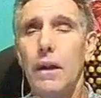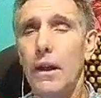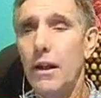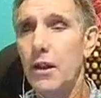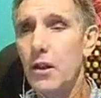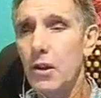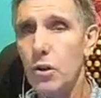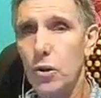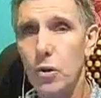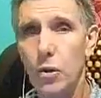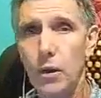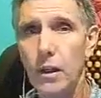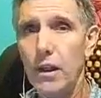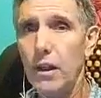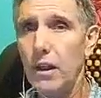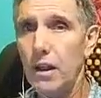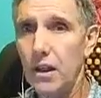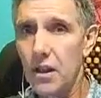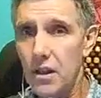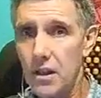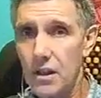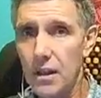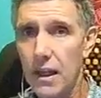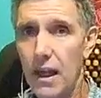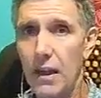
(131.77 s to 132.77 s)
insulin
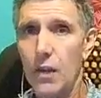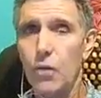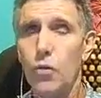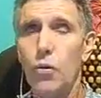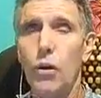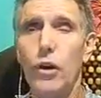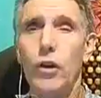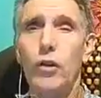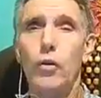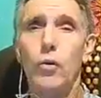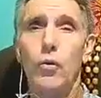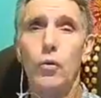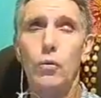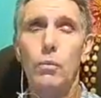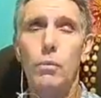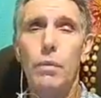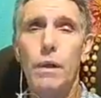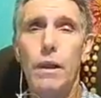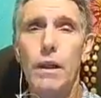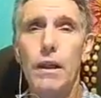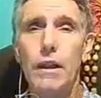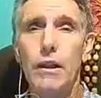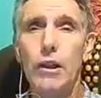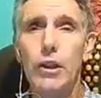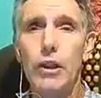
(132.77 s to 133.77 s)
is not going to
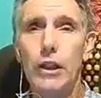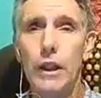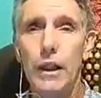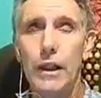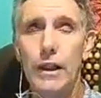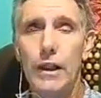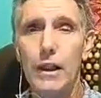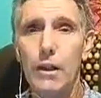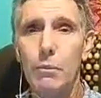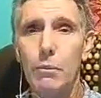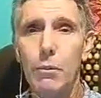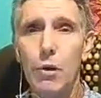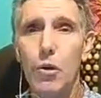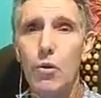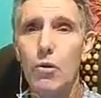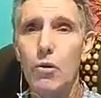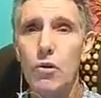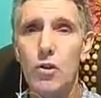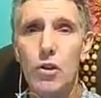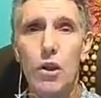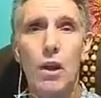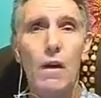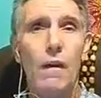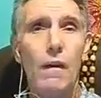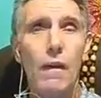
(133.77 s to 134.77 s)
be injected,
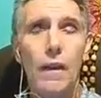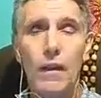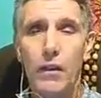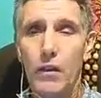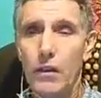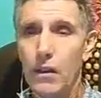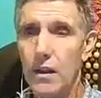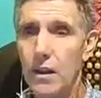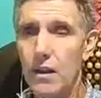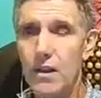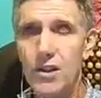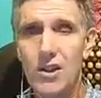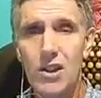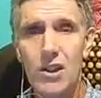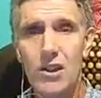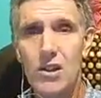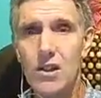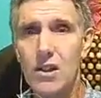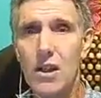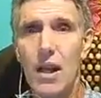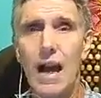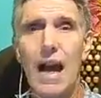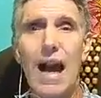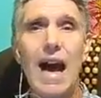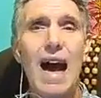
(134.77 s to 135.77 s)
because this
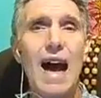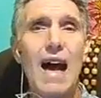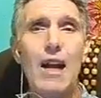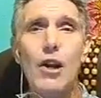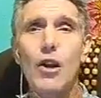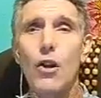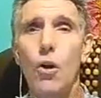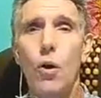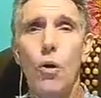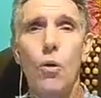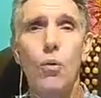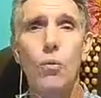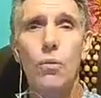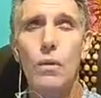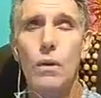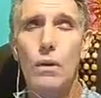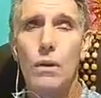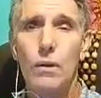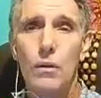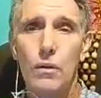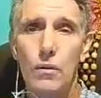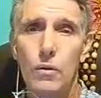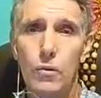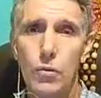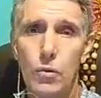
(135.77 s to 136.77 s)
is
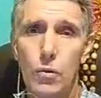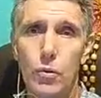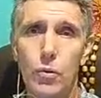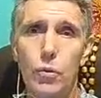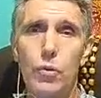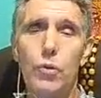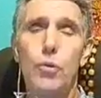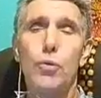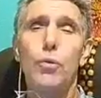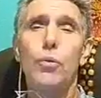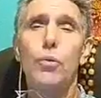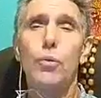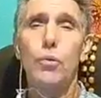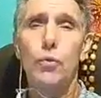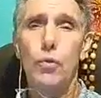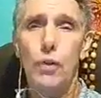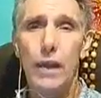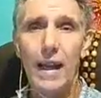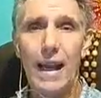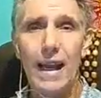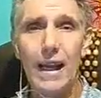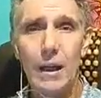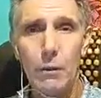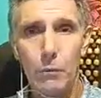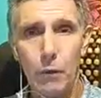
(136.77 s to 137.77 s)
unknown to
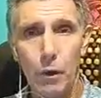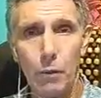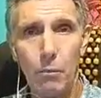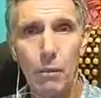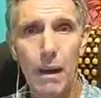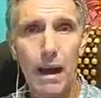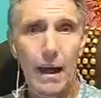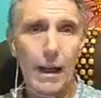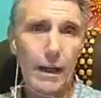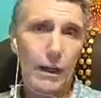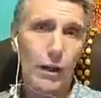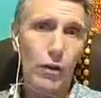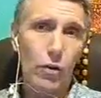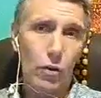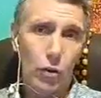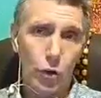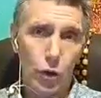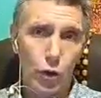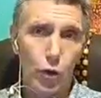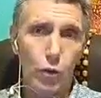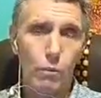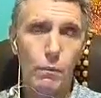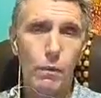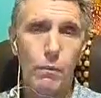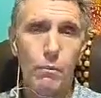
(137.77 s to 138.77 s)
the animal body or
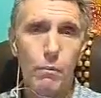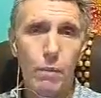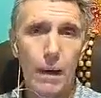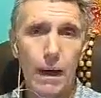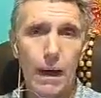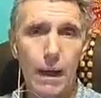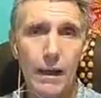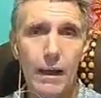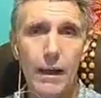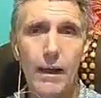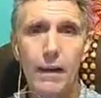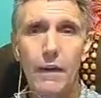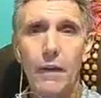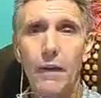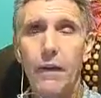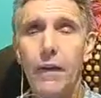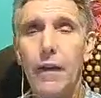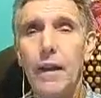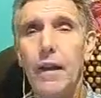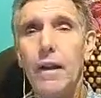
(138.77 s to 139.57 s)
human body,